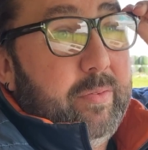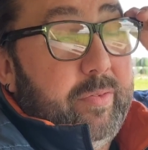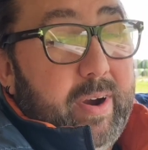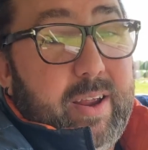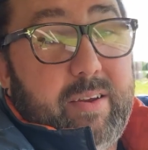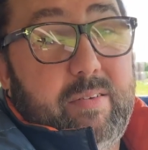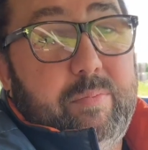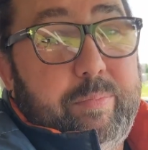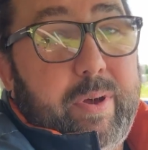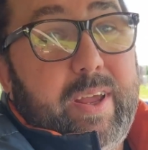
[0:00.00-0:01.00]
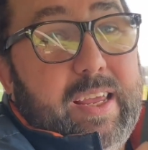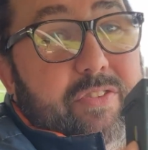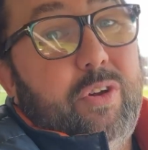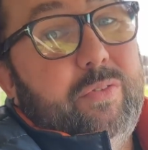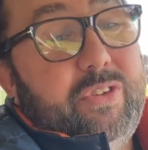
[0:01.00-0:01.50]
for it, but he's
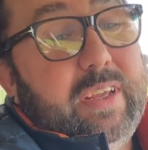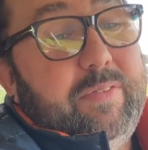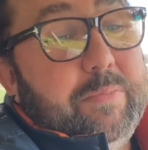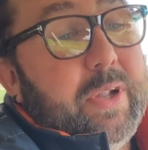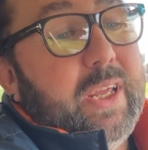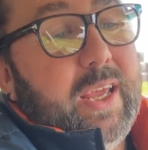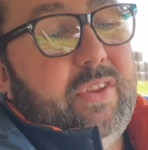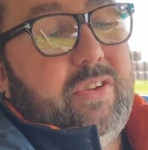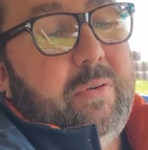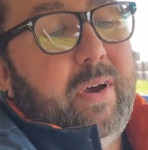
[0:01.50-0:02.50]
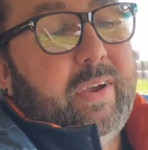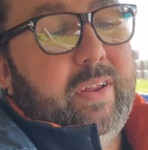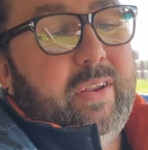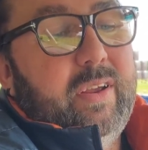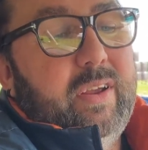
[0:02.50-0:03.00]
not received the money yet, so I
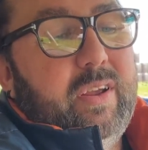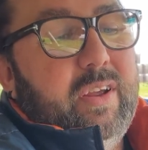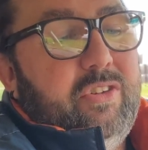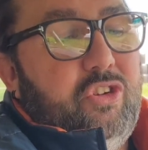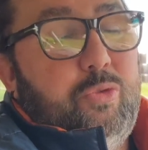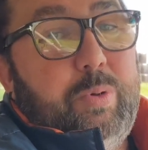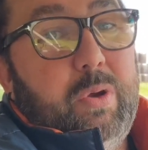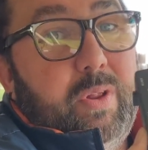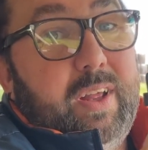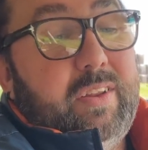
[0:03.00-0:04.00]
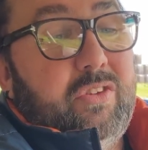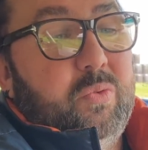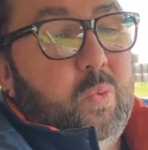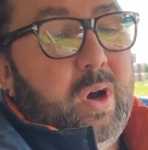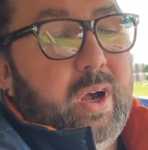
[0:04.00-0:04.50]
can dispute that it
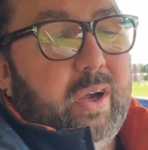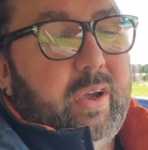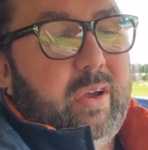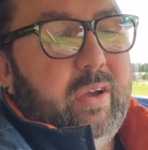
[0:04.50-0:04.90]
doesn't work.